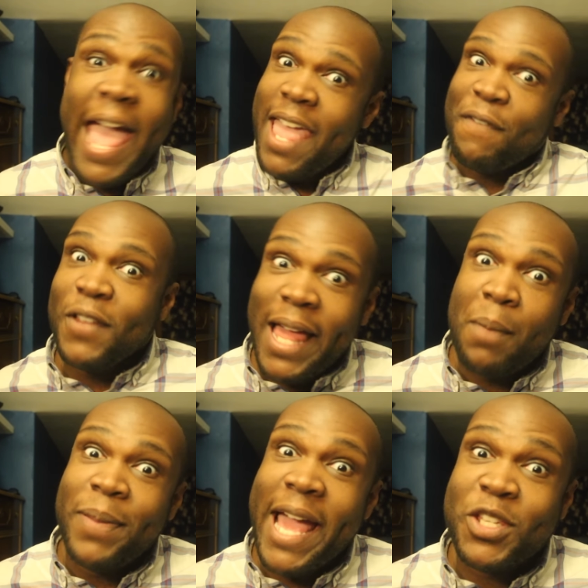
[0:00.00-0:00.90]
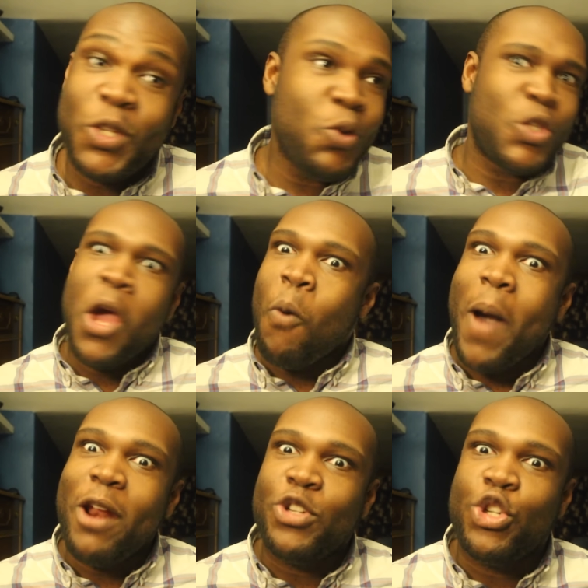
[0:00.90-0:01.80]
And hey, if you like black suits,
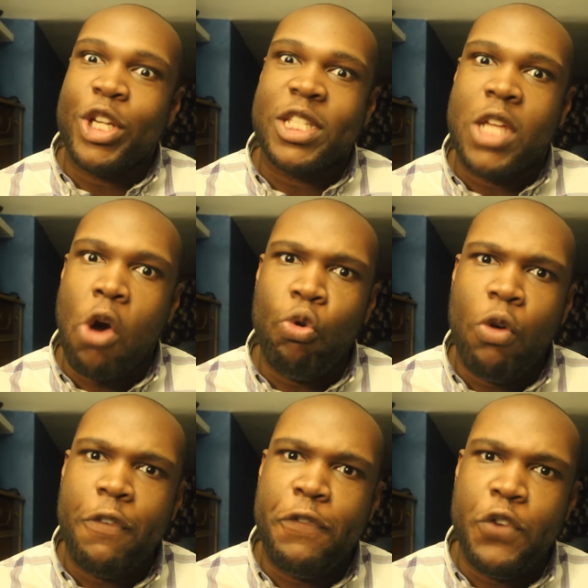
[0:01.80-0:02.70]
why don't you just go to a